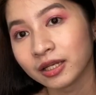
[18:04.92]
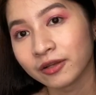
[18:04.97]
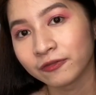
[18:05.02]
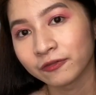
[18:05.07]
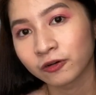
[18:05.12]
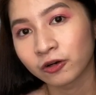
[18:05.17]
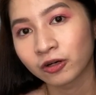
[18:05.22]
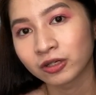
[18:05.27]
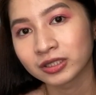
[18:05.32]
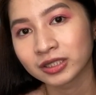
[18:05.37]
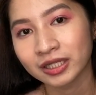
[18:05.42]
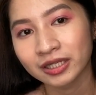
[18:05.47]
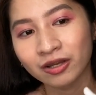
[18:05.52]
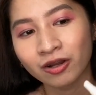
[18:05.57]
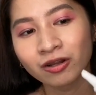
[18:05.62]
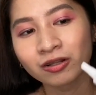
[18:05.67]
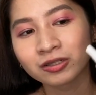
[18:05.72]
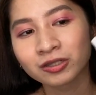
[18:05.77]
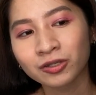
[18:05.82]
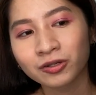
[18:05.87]
And of course, I
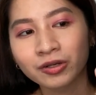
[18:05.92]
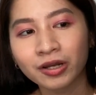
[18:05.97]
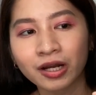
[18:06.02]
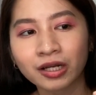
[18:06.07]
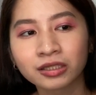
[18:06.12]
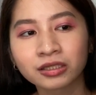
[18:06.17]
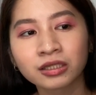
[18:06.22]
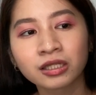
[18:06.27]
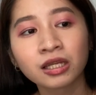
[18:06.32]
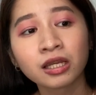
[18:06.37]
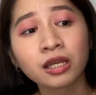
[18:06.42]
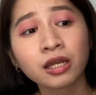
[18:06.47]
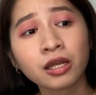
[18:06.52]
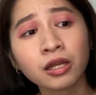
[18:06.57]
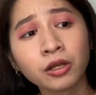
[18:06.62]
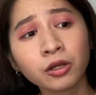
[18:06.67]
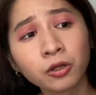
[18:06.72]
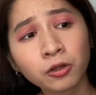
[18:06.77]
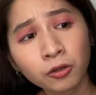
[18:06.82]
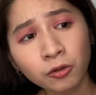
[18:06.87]
also got
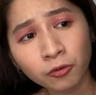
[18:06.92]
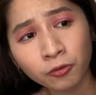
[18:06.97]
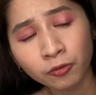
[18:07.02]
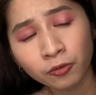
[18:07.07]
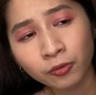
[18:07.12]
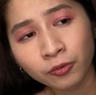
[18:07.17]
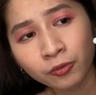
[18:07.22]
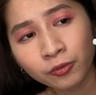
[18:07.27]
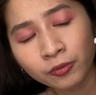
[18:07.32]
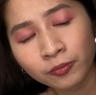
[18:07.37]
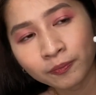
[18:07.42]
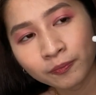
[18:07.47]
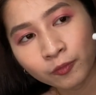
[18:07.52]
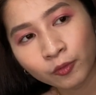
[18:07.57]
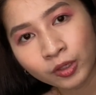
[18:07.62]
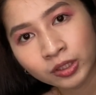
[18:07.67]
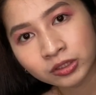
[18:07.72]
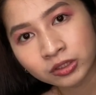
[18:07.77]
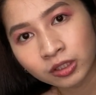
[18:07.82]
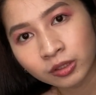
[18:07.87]
glue,
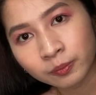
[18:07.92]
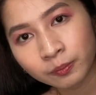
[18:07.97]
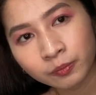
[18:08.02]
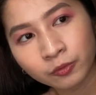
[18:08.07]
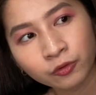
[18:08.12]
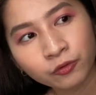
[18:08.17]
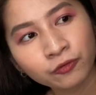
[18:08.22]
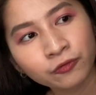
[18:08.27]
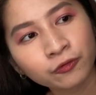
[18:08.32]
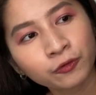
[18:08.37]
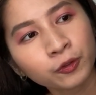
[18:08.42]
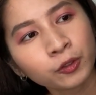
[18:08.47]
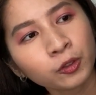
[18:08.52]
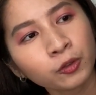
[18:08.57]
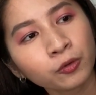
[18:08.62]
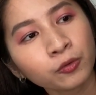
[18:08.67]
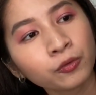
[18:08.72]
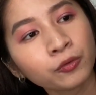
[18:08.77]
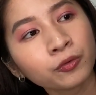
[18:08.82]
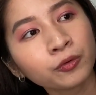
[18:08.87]
waterproof
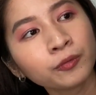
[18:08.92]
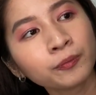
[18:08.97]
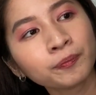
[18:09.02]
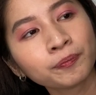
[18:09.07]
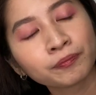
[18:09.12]
glue.